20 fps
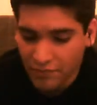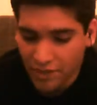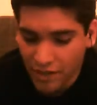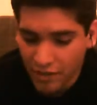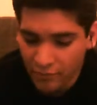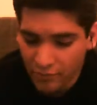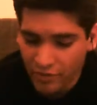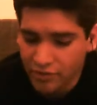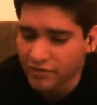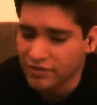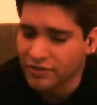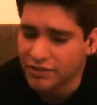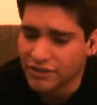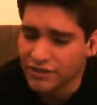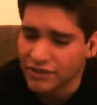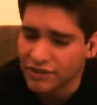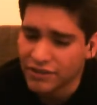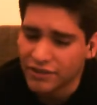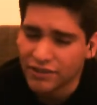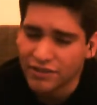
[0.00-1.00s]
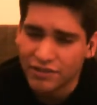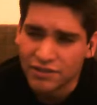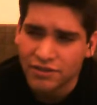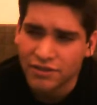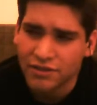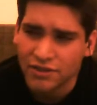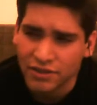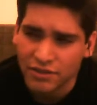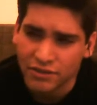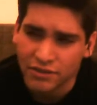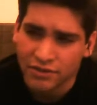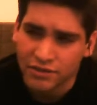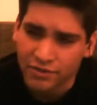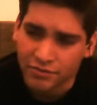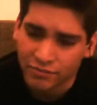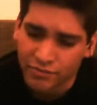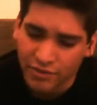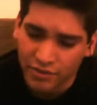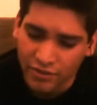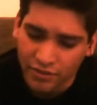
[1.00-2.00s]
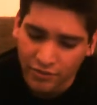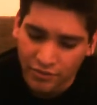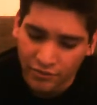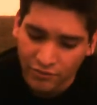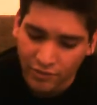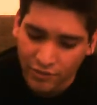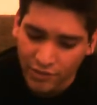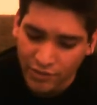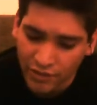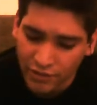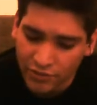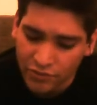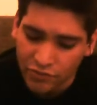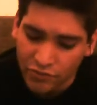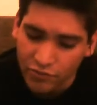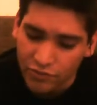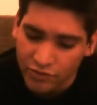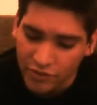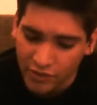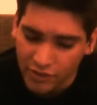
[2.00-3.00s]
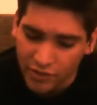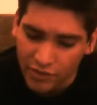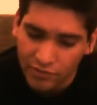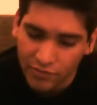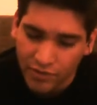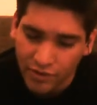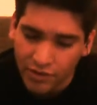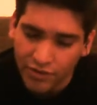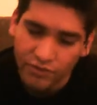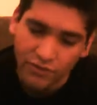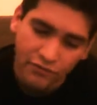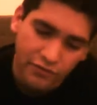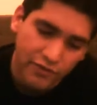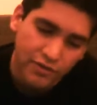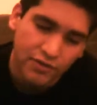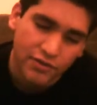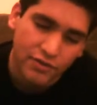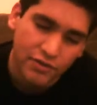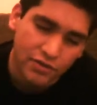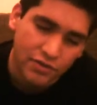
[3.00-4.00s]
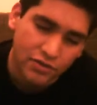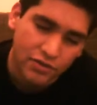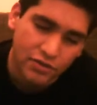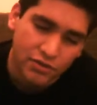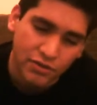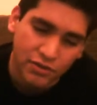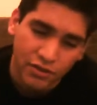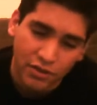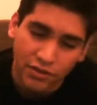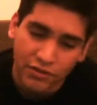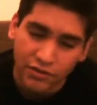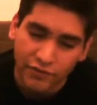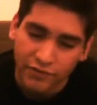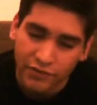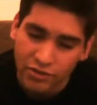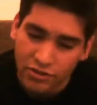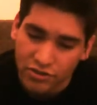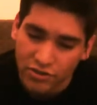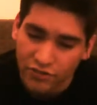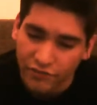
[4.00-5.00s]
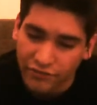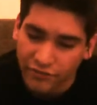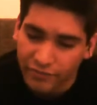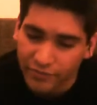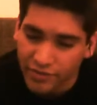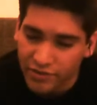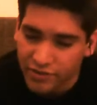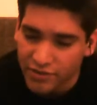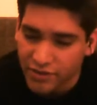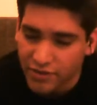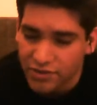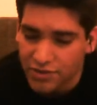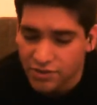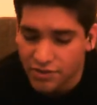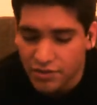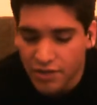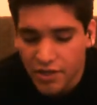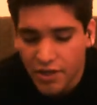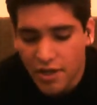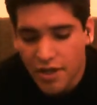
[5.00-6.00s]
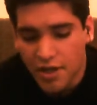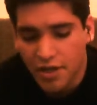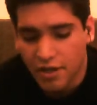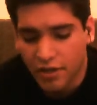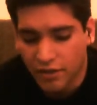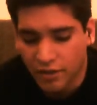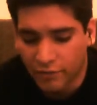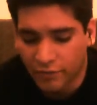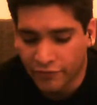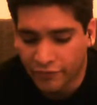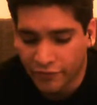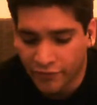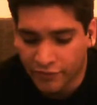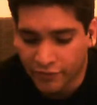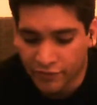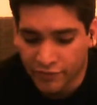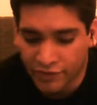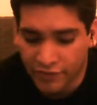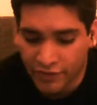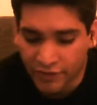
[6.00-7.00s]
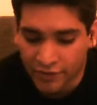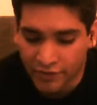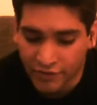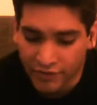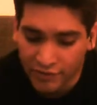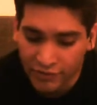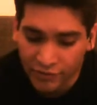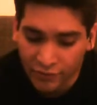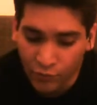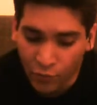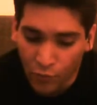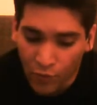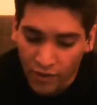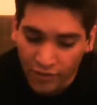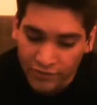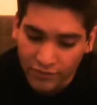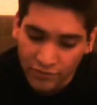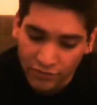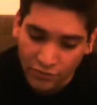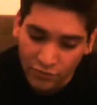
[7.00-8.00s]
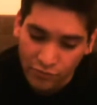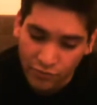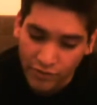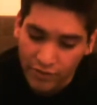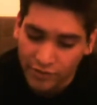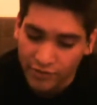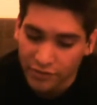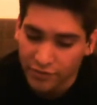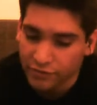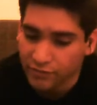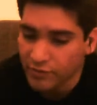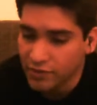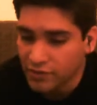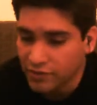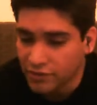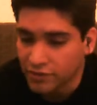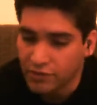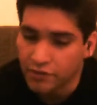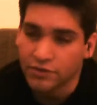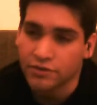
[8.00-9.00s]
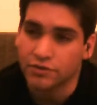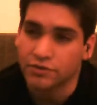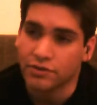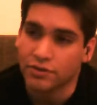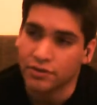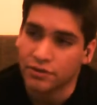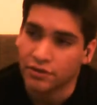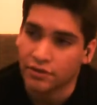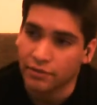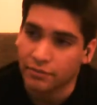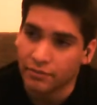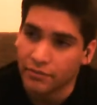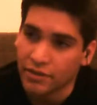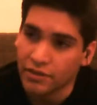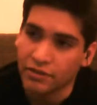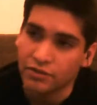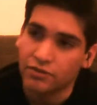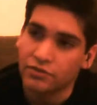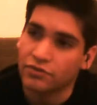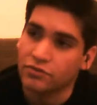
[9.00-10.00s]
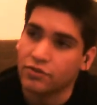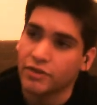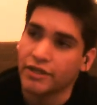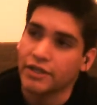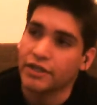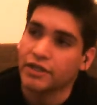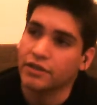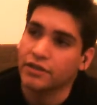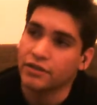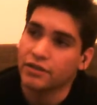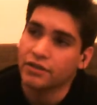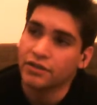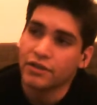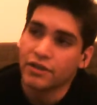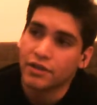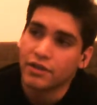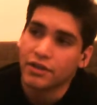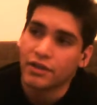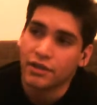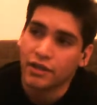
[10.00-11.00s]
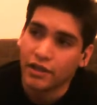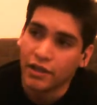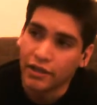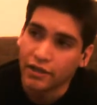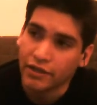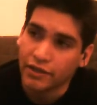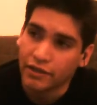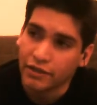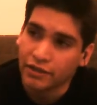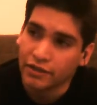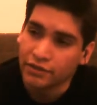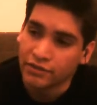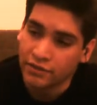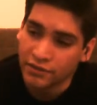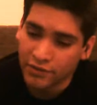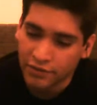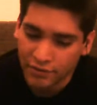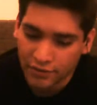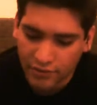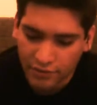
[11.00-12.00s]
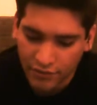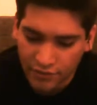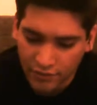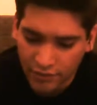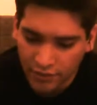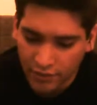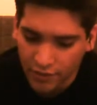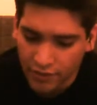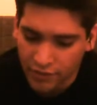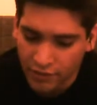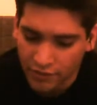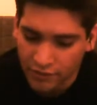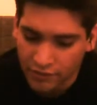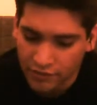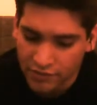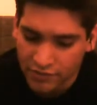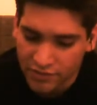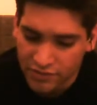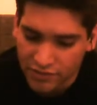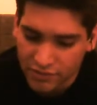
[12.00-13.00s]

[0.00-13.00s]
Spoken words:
Apparently he didn't, because when he told him his definition of meditation, the professor said that it wasn't correct, that meditation is a means to an end, like it's getting in